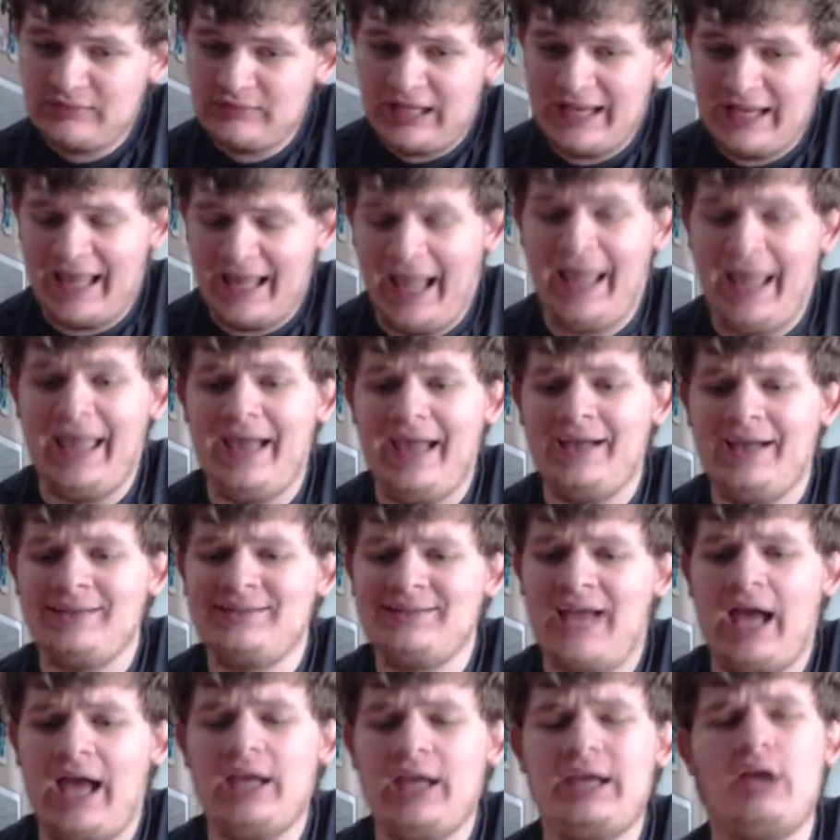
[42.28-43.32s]
And
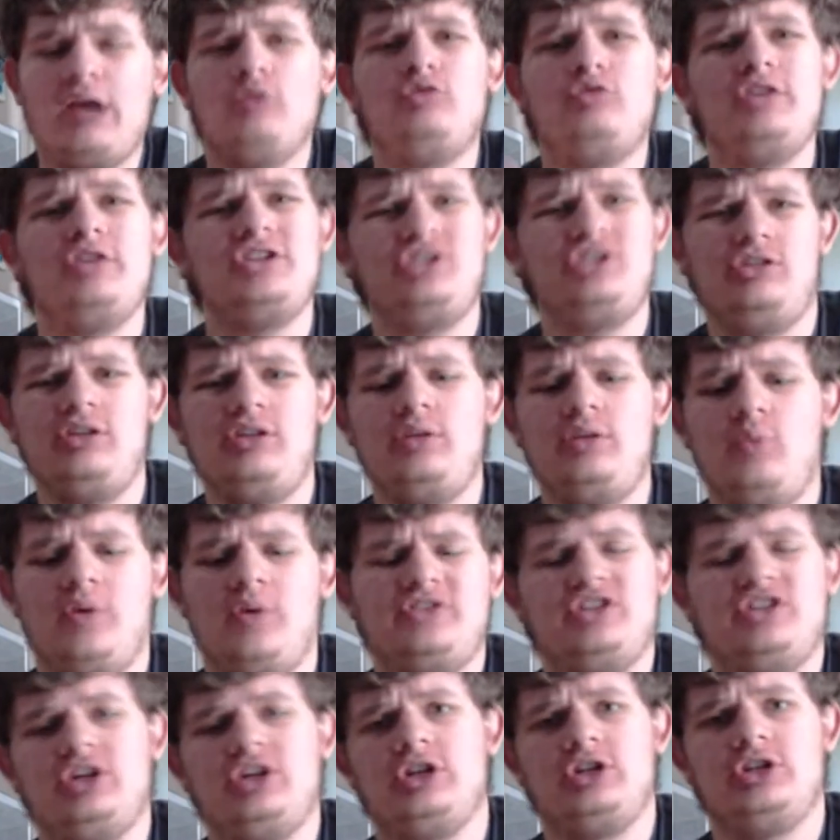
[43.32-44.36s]
I originally
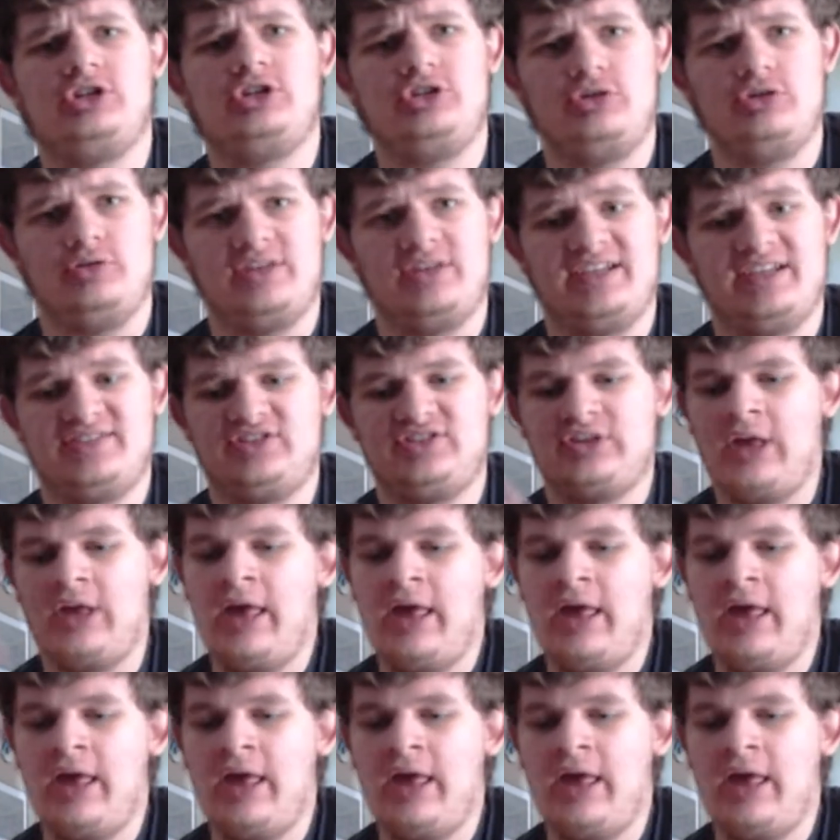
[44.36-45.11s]
wasn't going to do this.